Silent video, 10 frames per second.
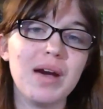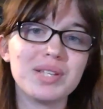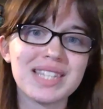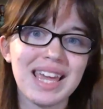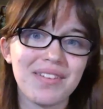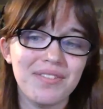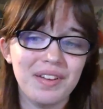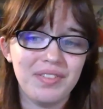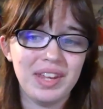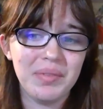I was like
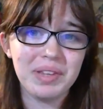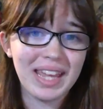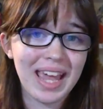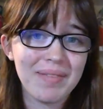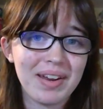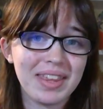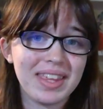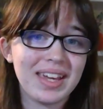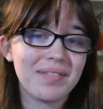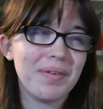15 when they came out, I
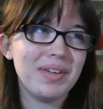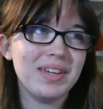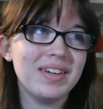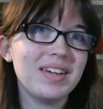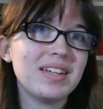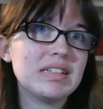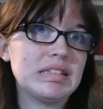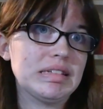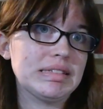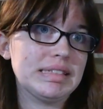think, maybe
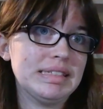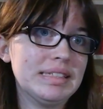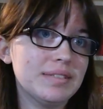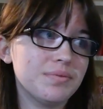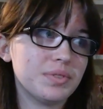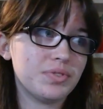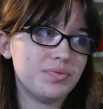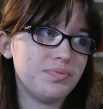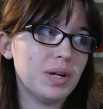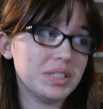16, was
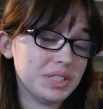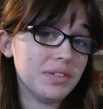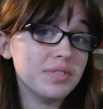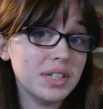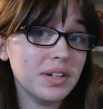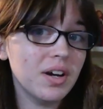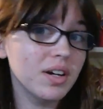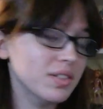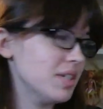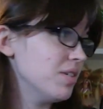relatively
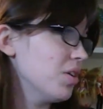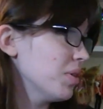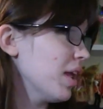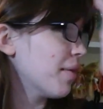young, didn't know a